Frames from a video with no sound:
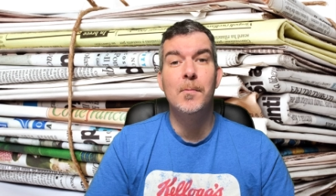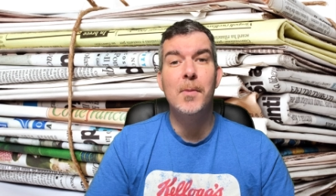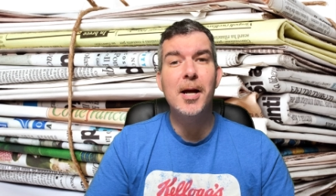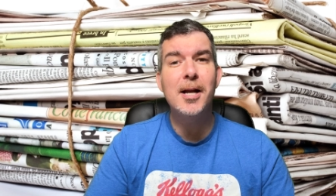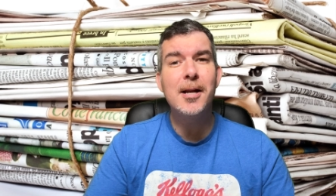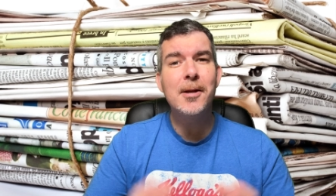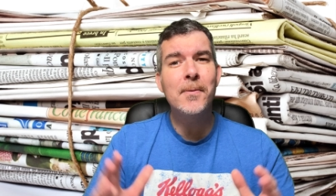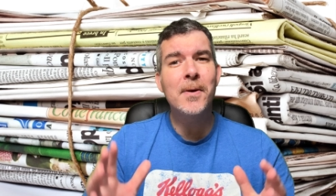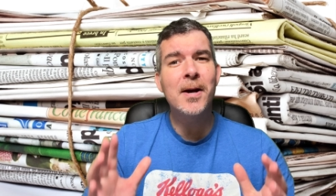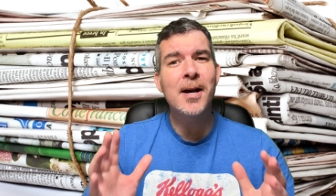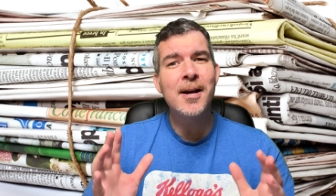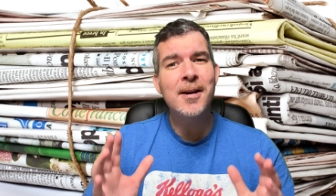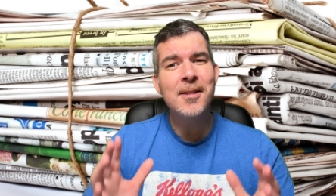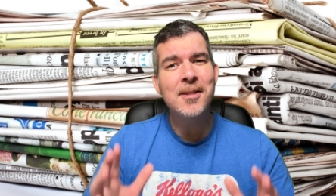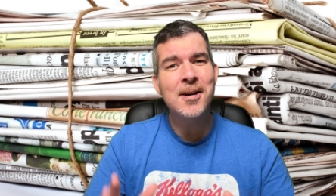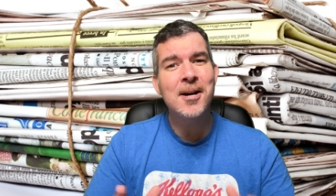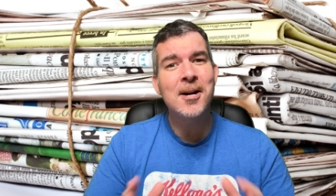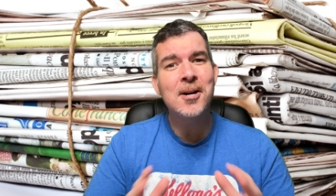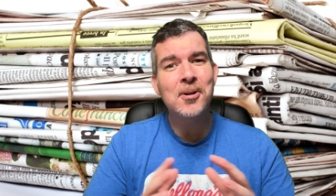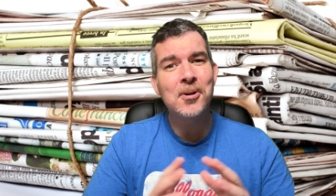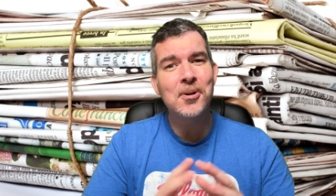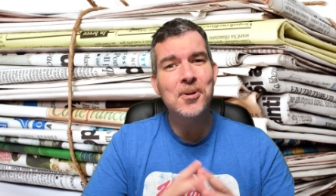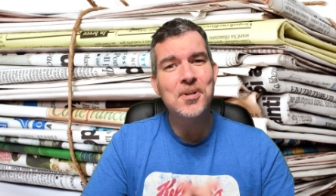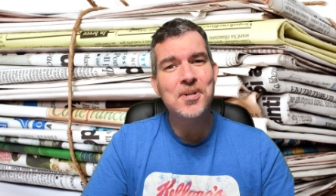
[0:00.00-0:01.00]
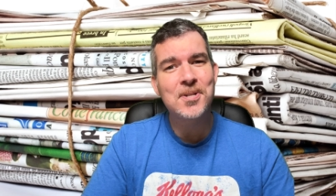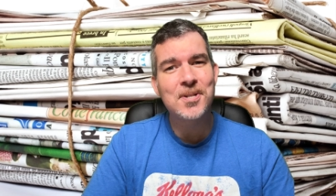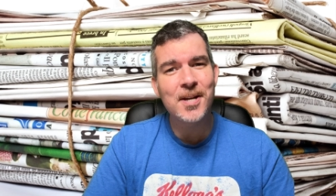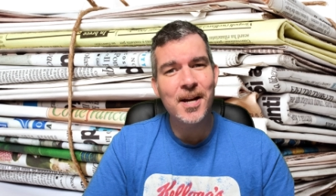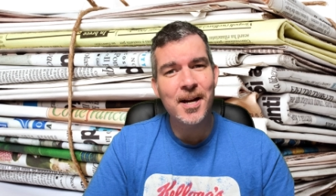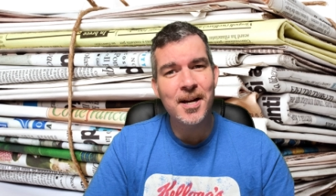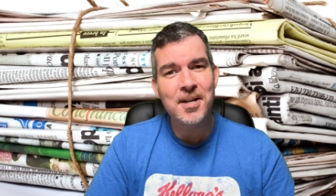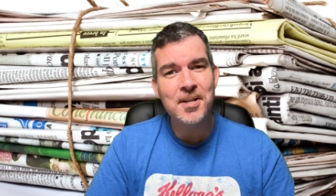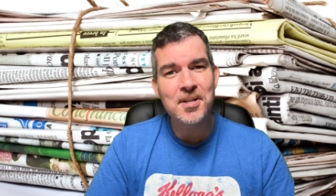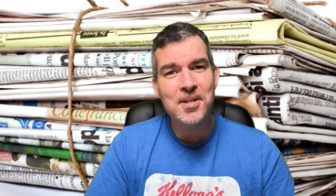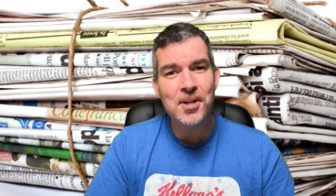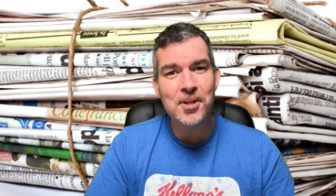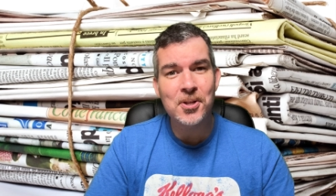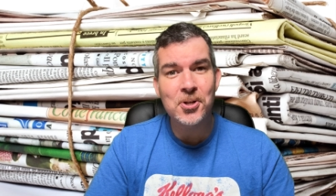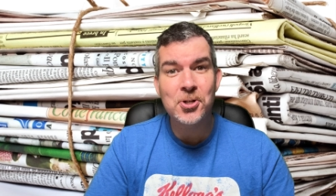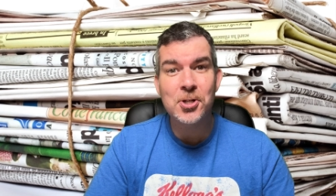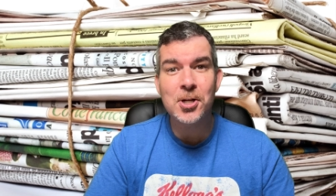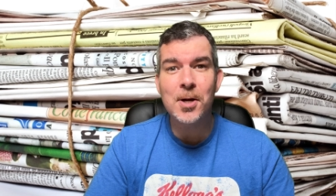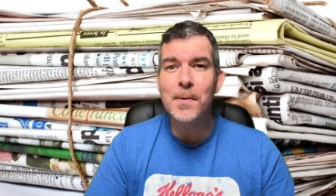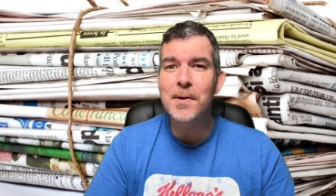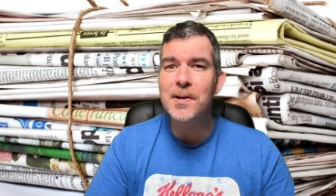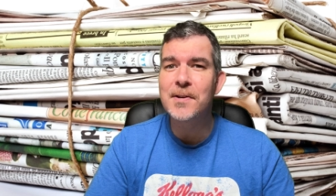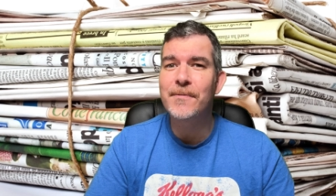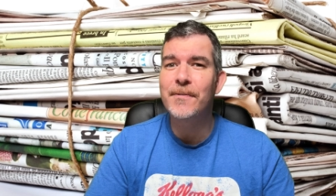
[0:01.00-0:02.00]
But anyway, the article says that the
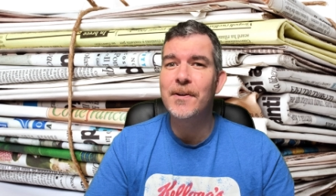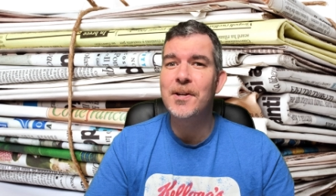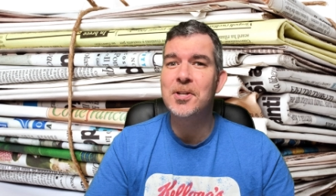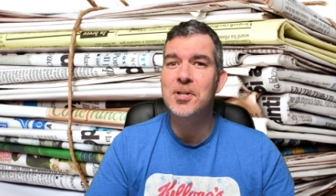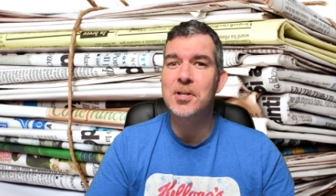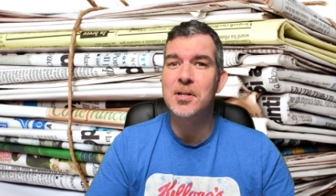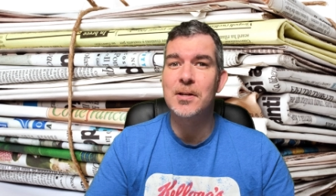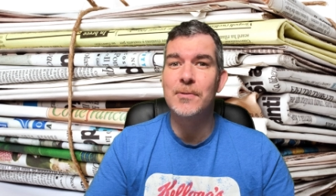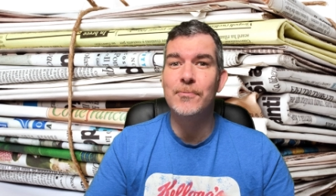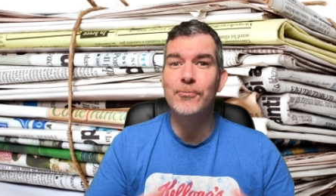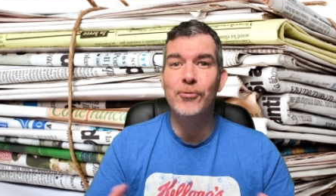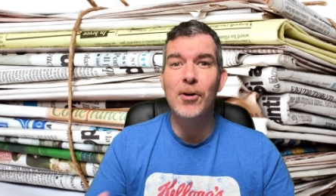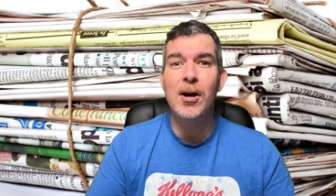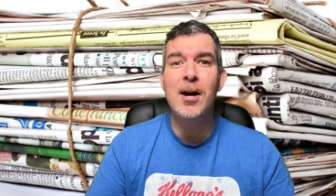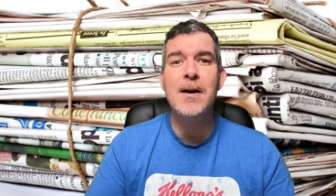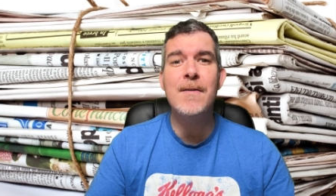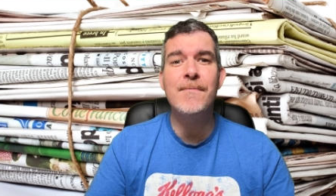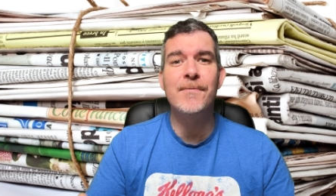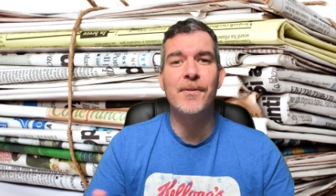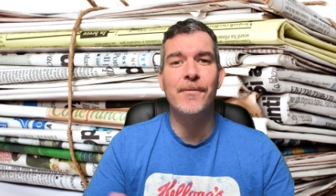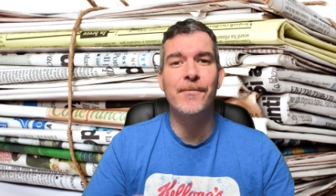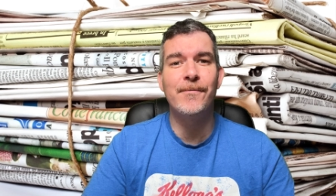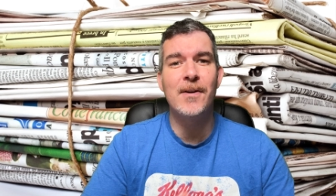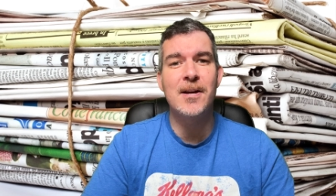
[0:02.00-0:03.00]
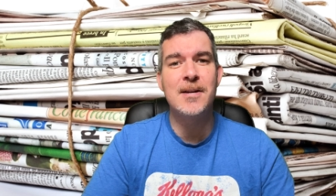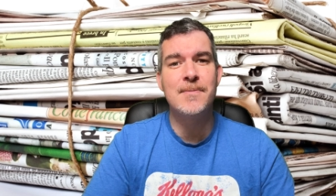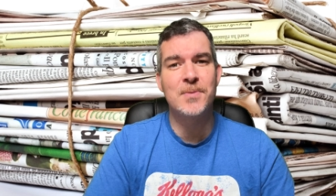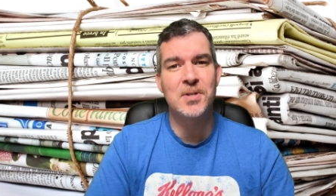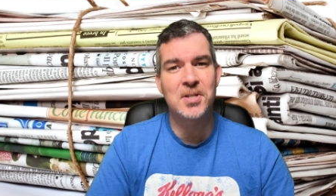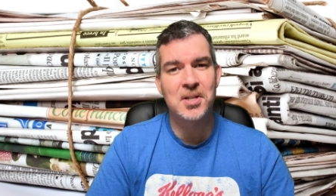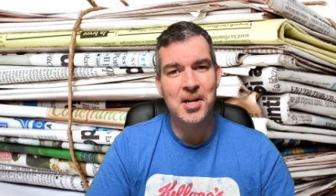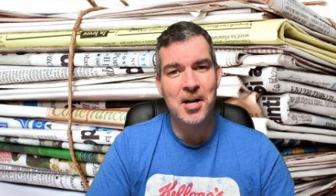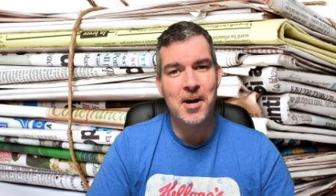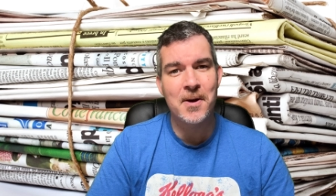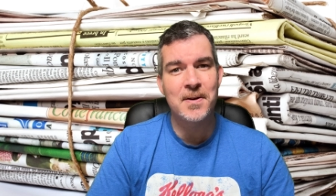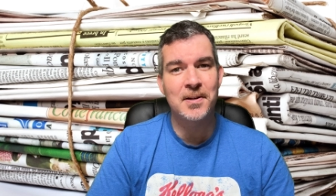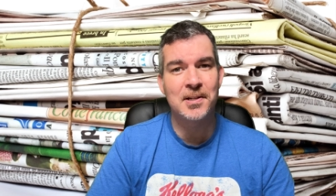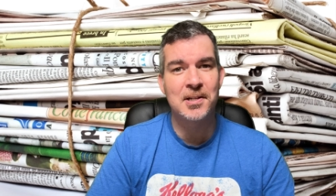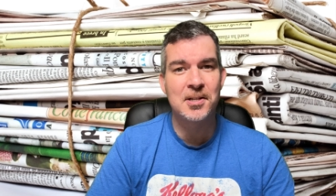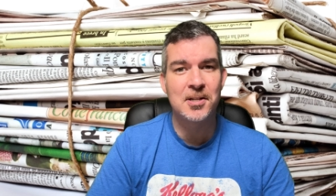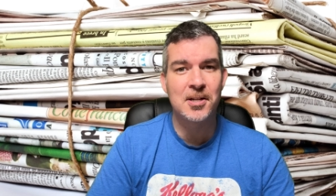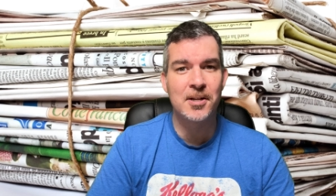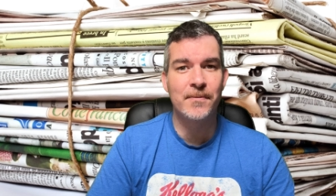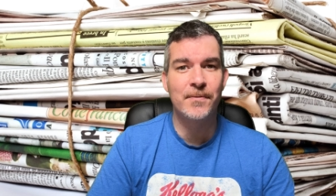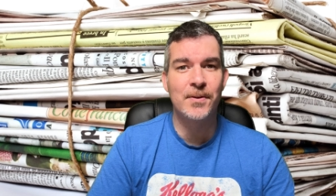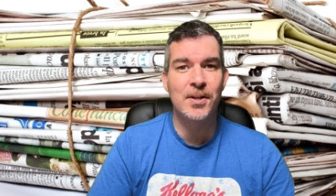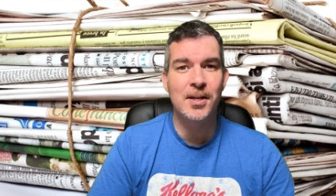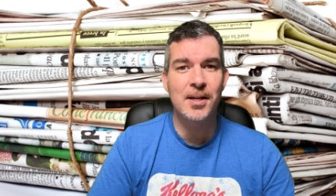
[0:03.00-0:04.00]
show had featured a raft of famous
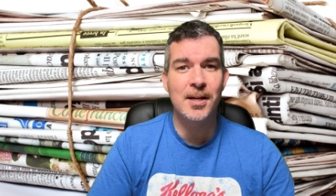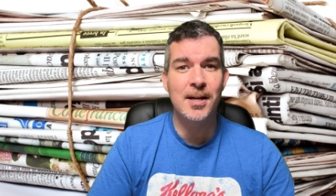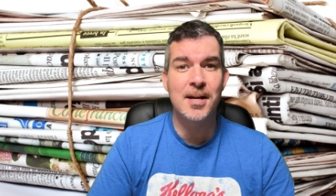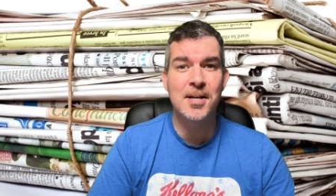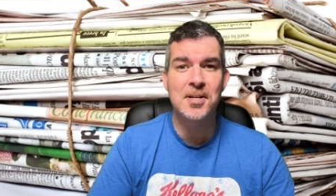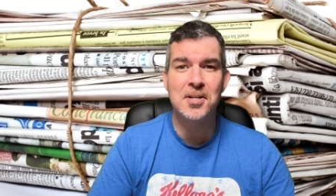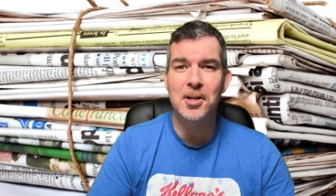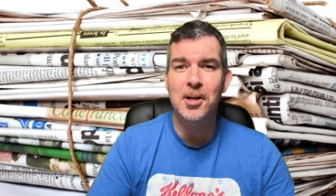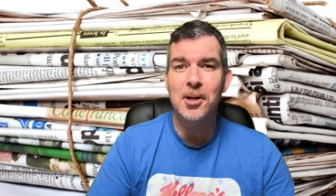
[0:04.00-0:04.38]
characters over the years,